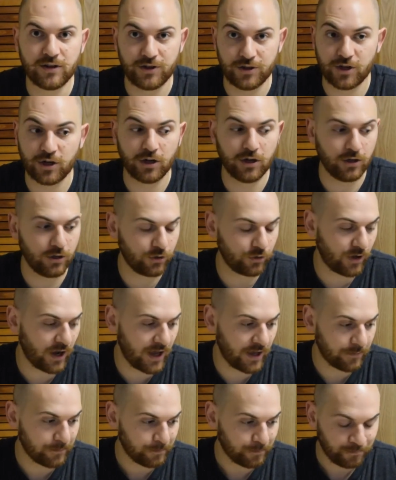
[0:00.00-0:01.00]
Earl
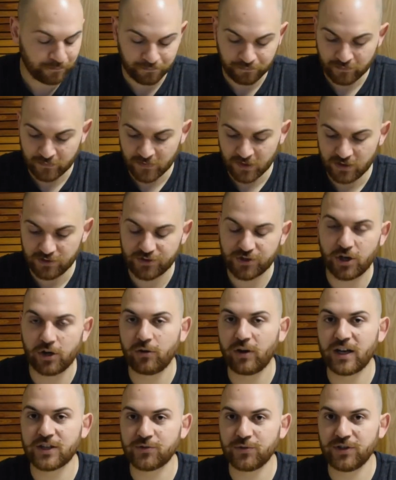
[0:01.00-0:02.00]
Grey. So
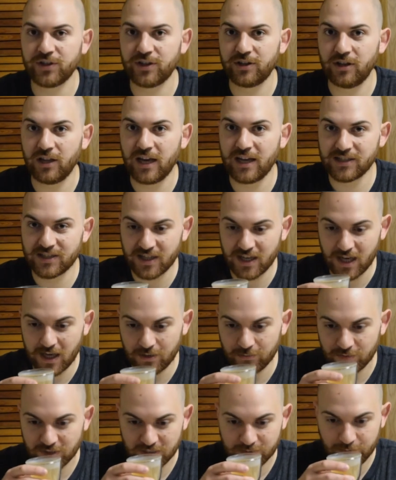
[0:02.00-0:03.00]
as we did the last
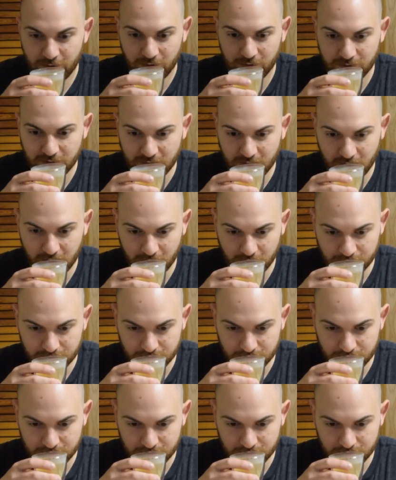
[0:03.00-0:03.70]
time, we smelled the tea.